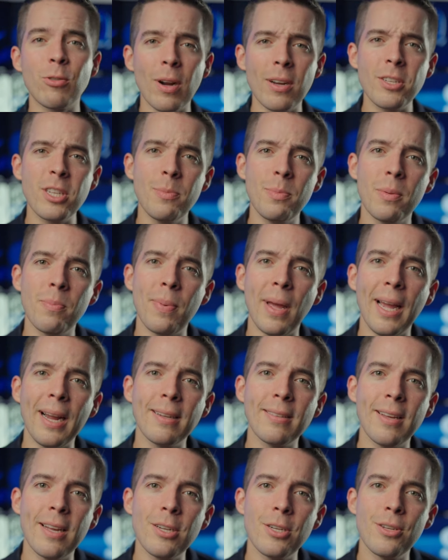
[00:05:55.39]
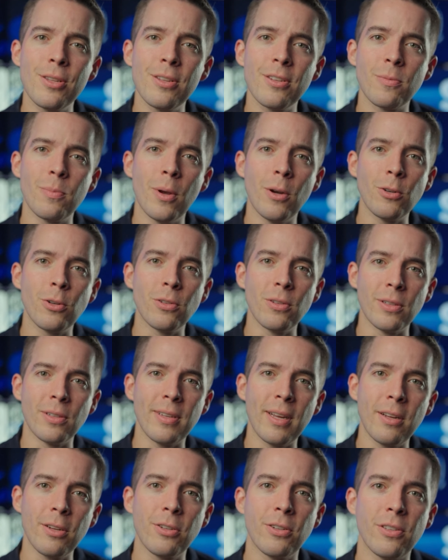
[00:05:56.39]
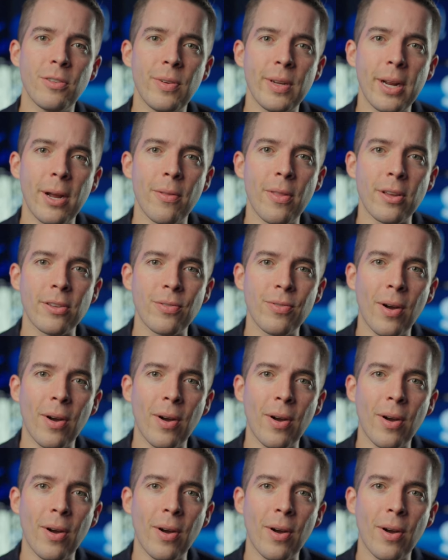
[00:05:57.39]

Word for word: trust you've been paying attention to this emotional intelligence video thus